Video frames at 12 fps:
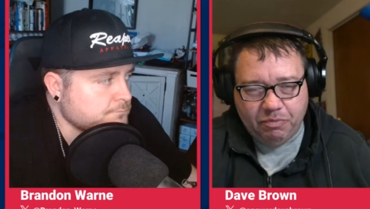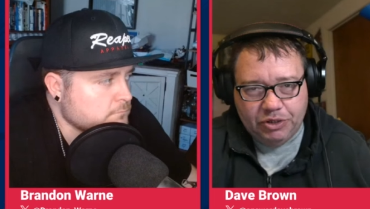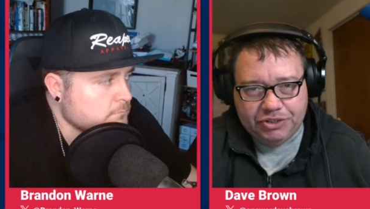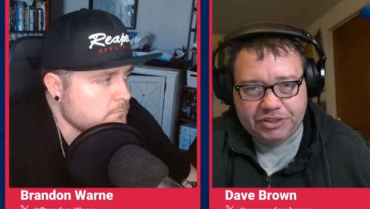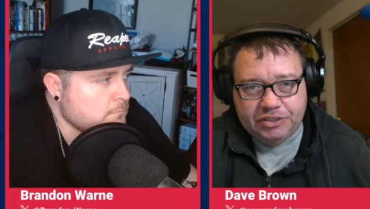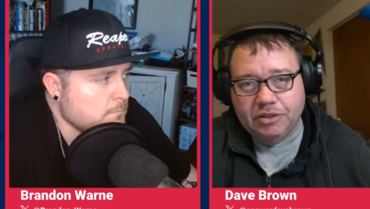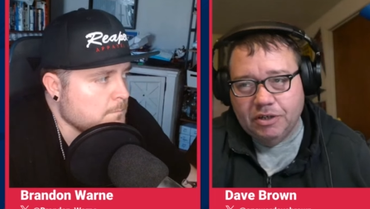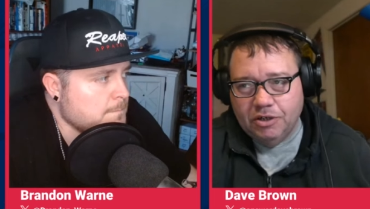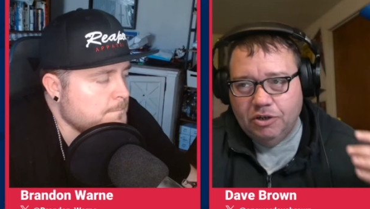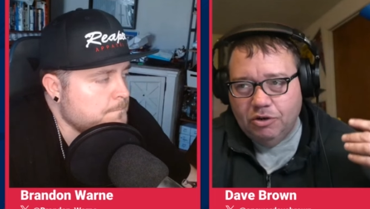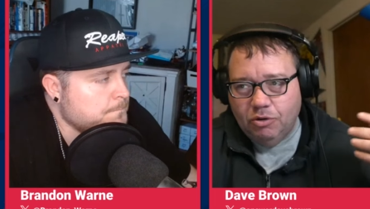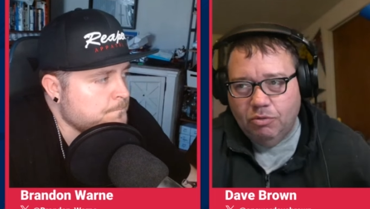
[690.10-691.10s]
Speaker 1: person,
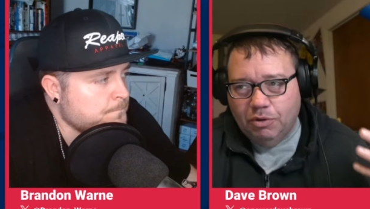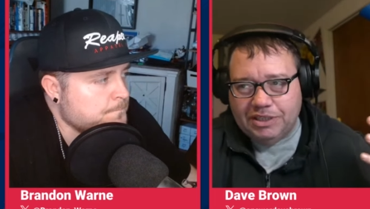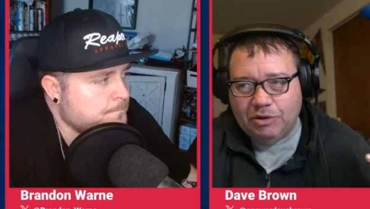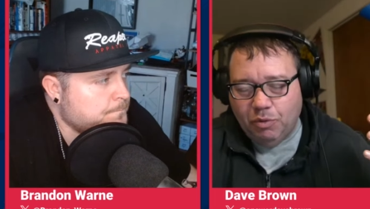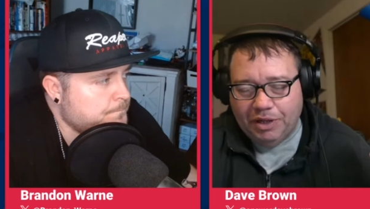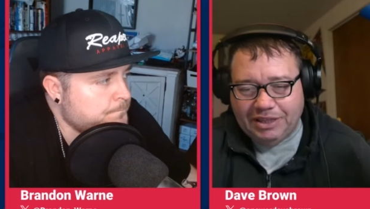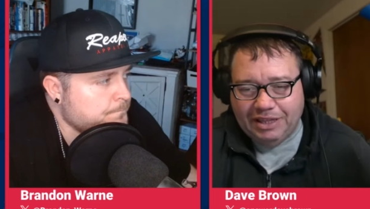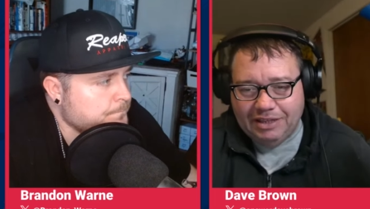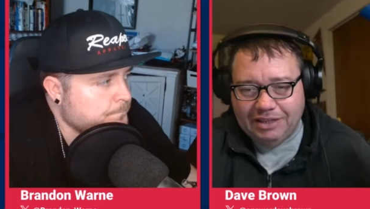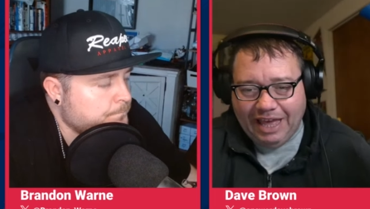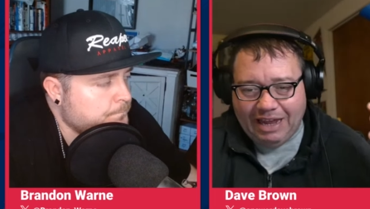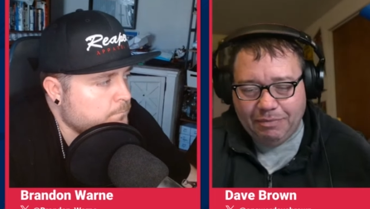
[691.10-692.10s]
what what
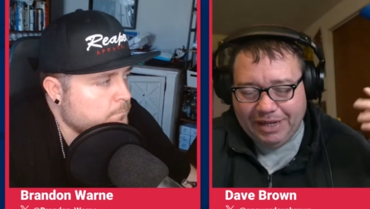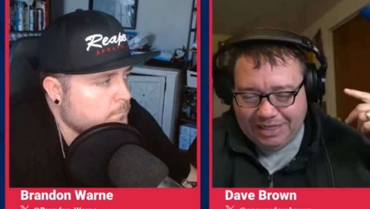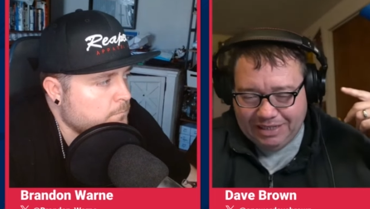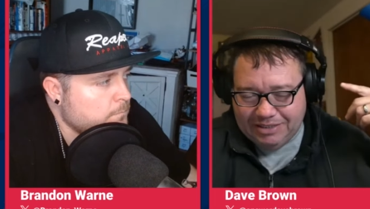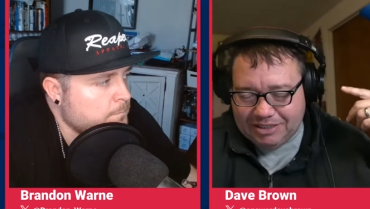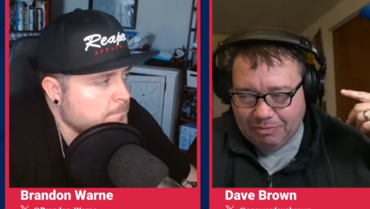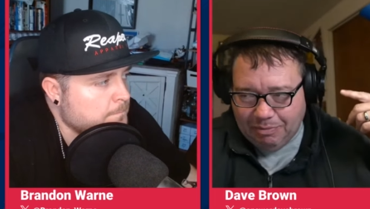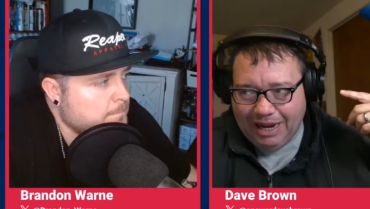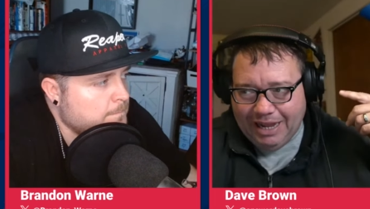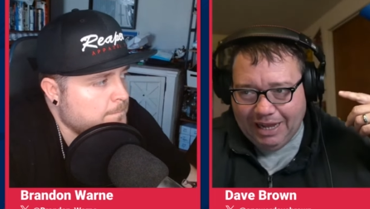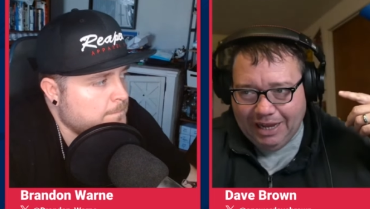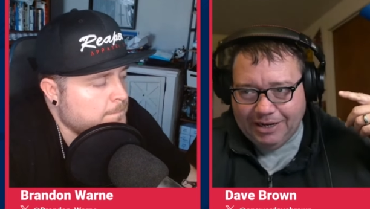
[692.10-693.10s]
that means in my
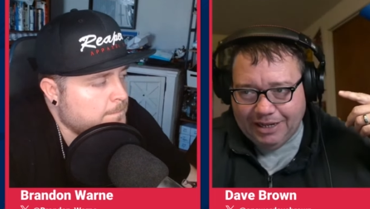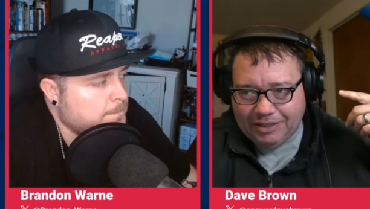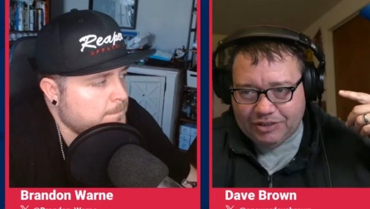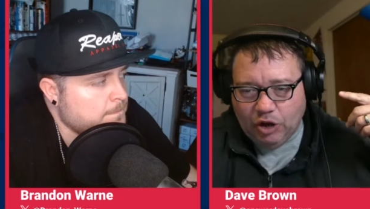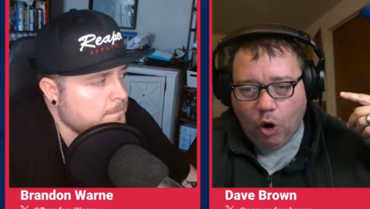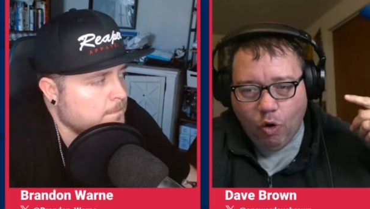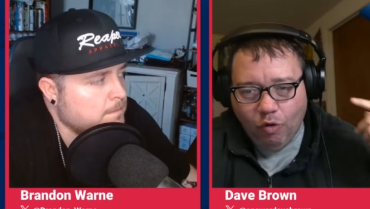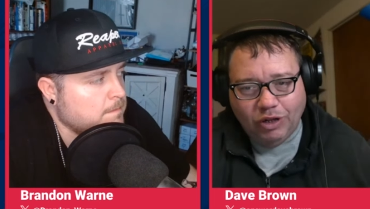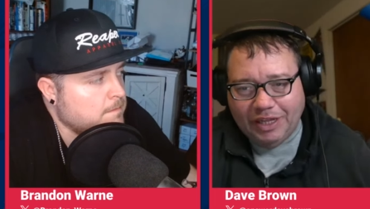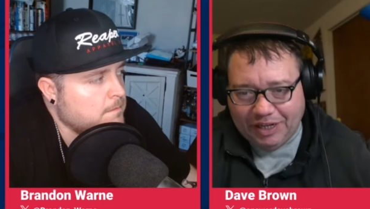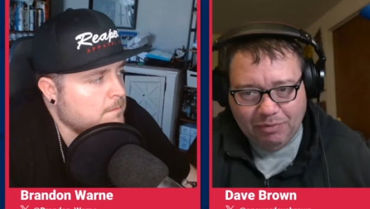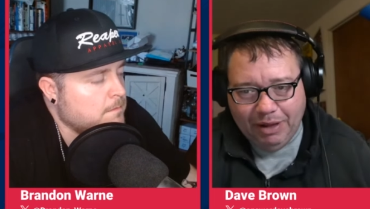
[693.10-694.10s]
head is
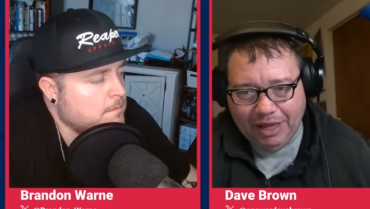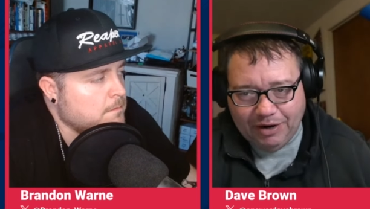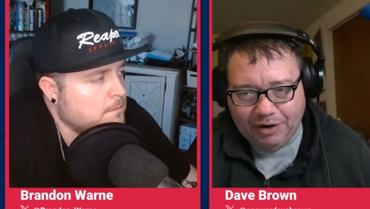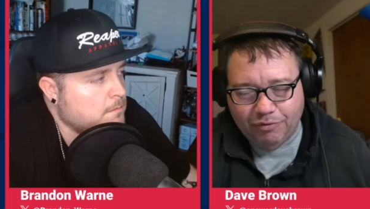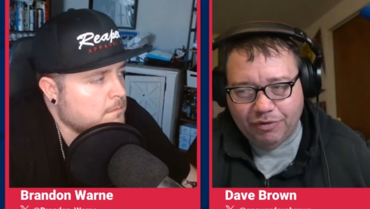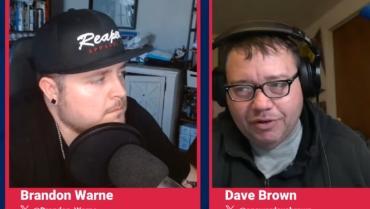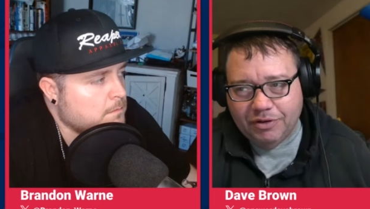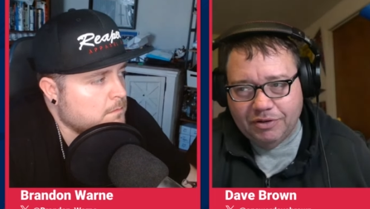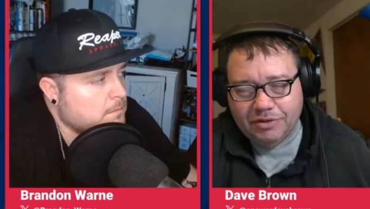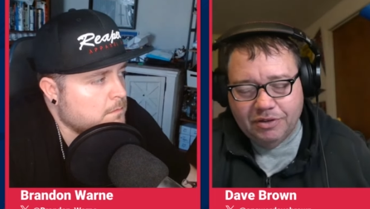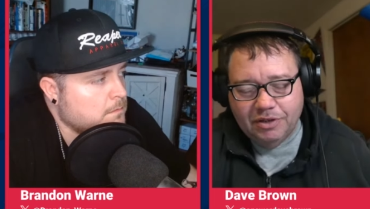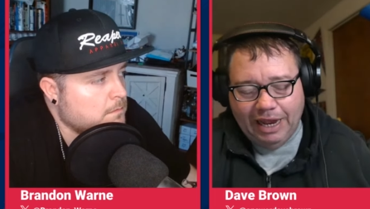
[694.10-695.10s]
overly competitive,
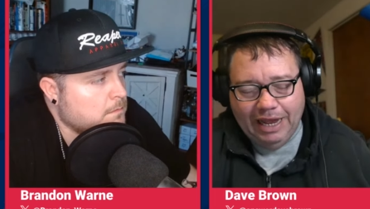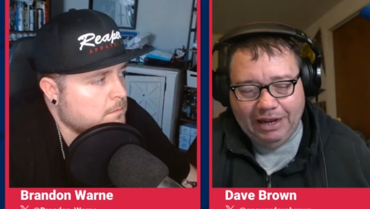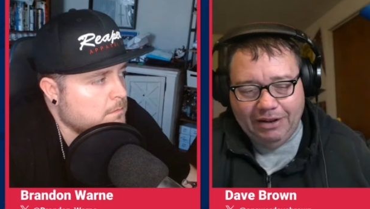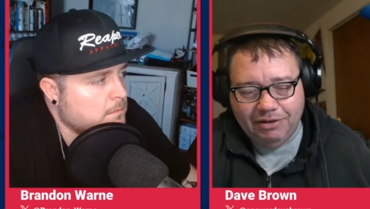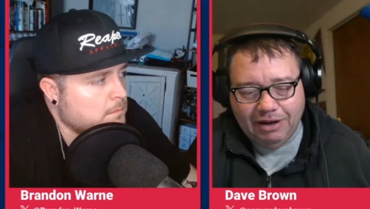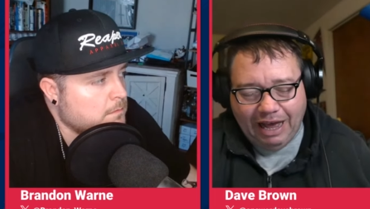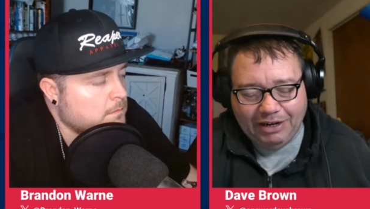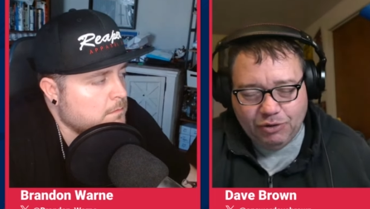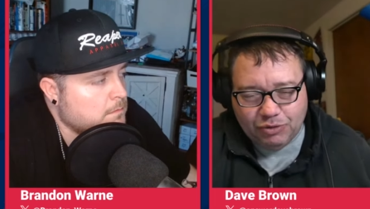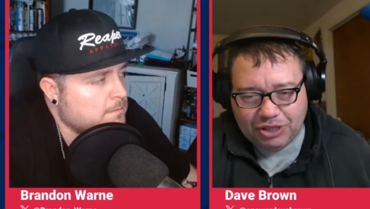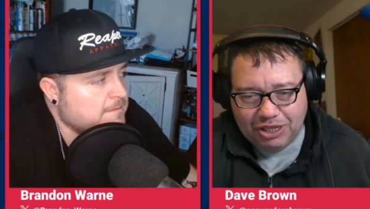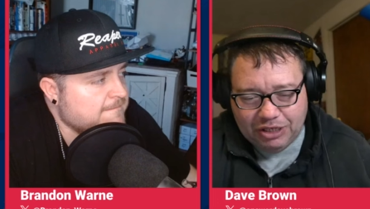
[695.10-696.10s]
and I
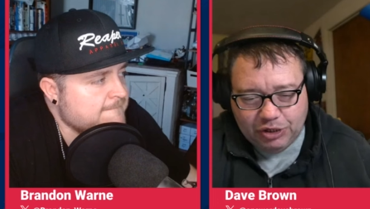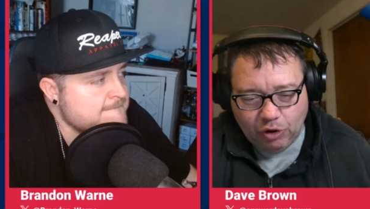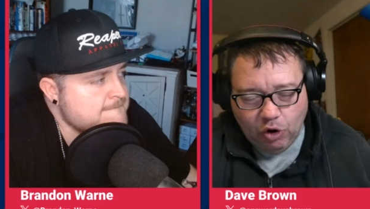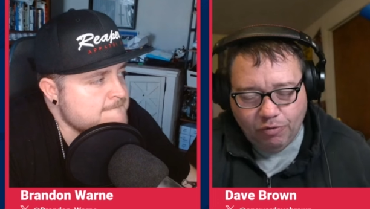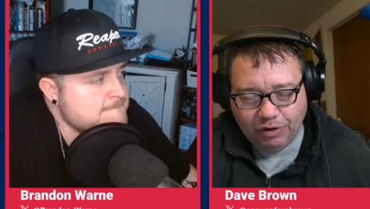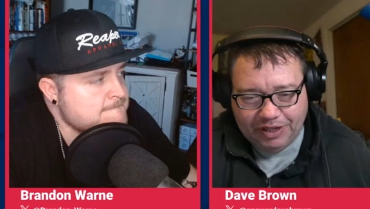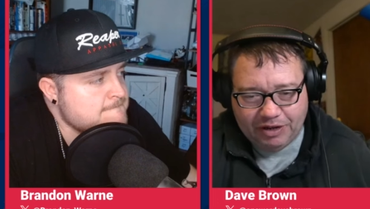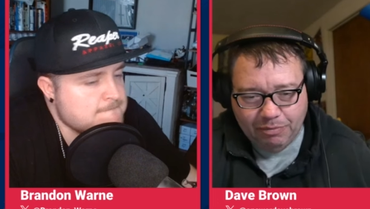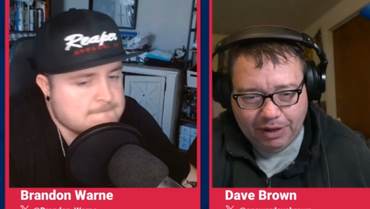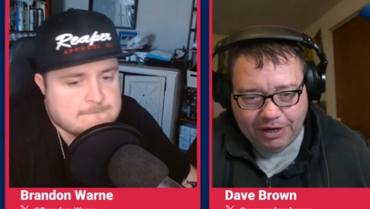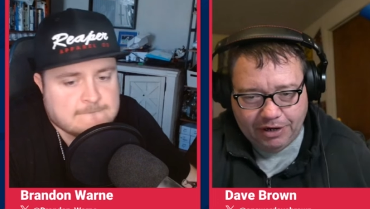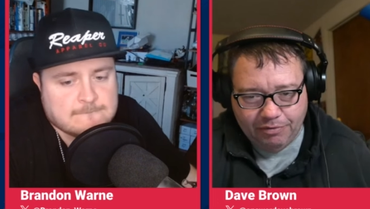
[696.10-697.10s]
don't think you're overly
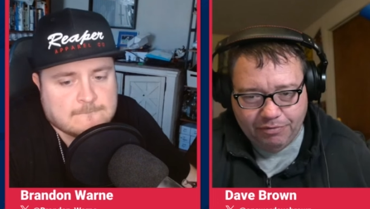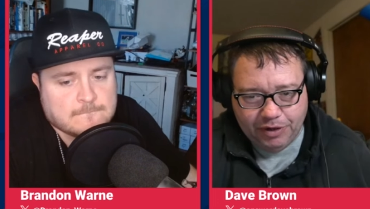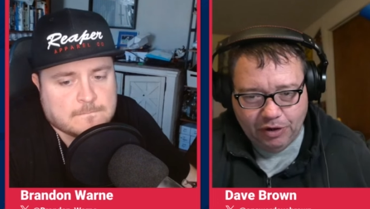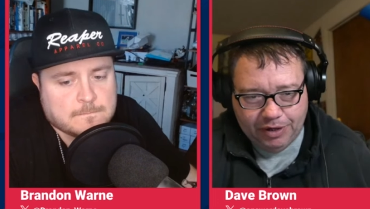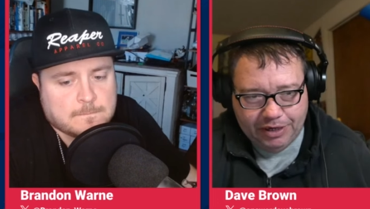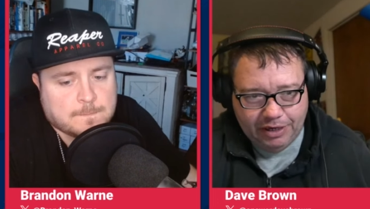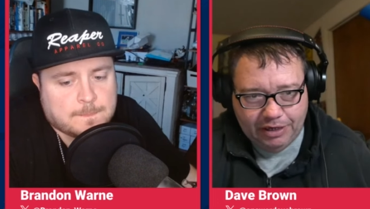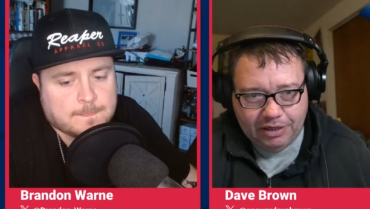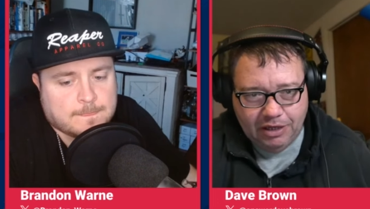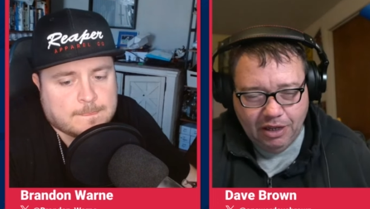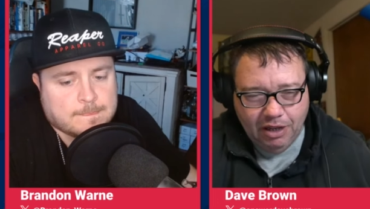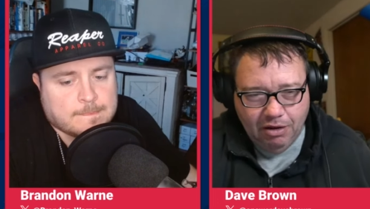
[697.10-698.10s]
competitive. You know, in a
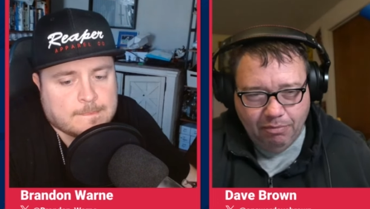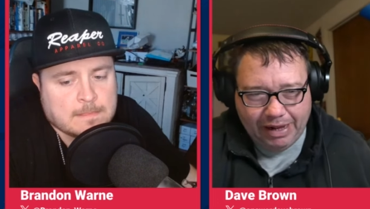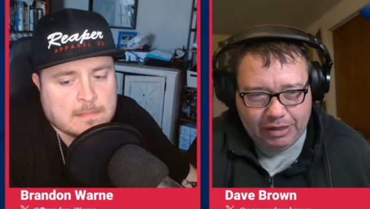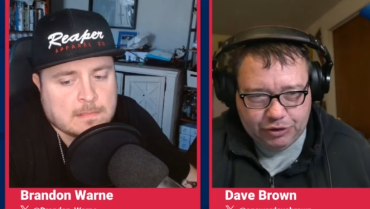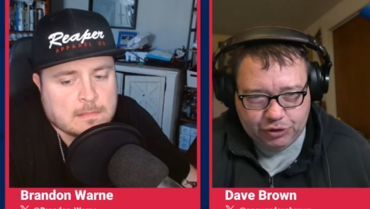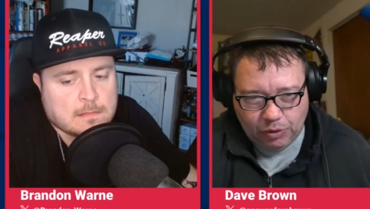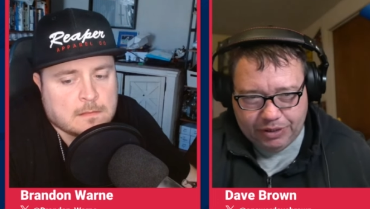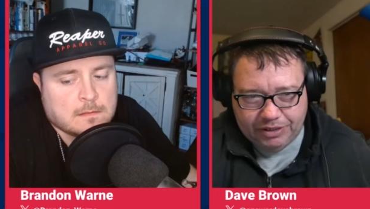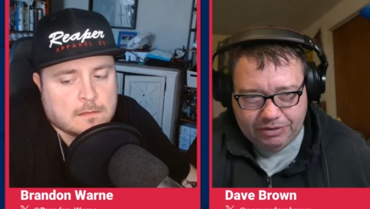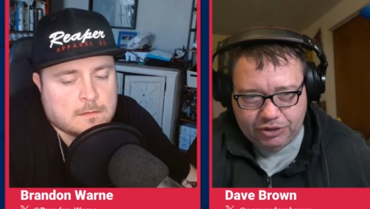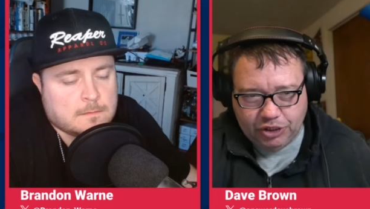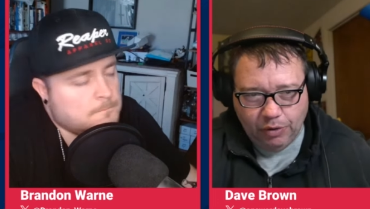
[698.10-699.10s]
Michael
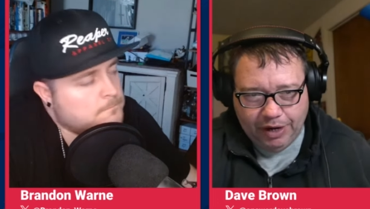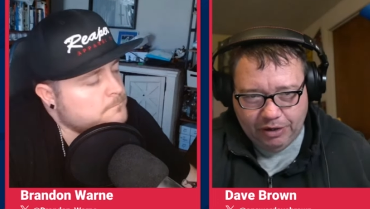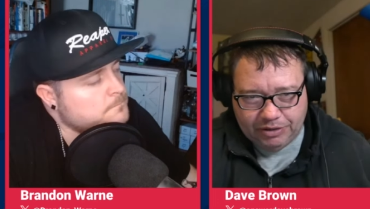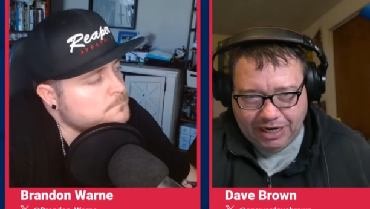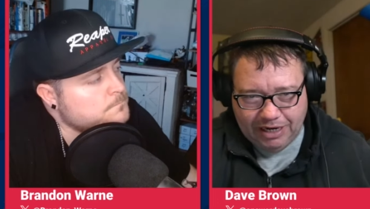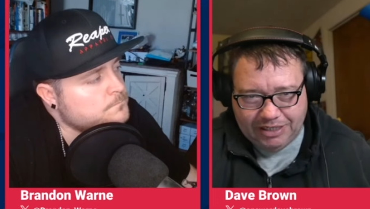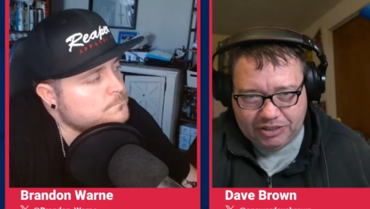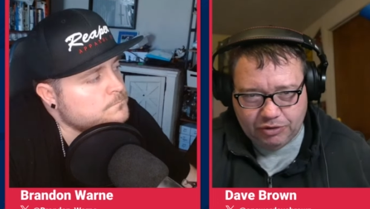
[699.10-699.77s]
Jordan, Shohei Ohtani's